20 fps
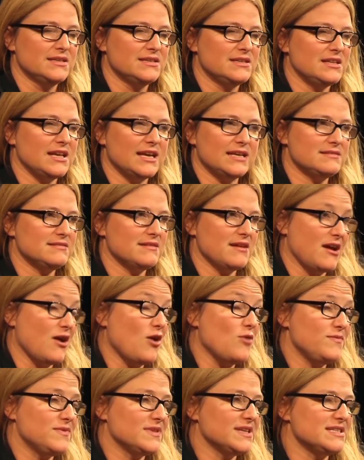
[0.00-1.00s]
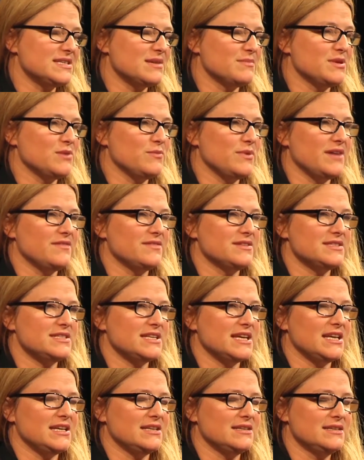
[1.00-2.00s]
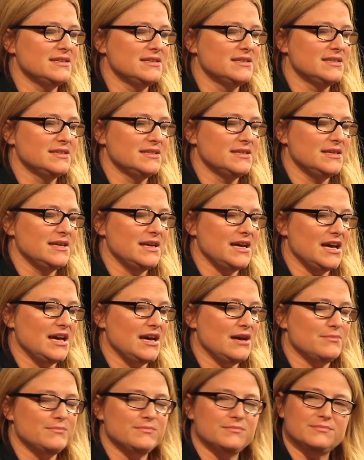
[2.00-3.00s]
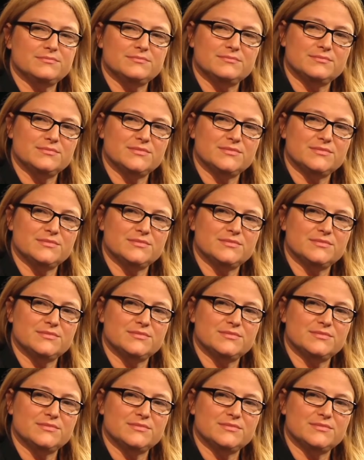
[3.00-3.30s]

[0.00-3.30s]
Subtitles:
like hopefully something we haven't seen. How do we see that?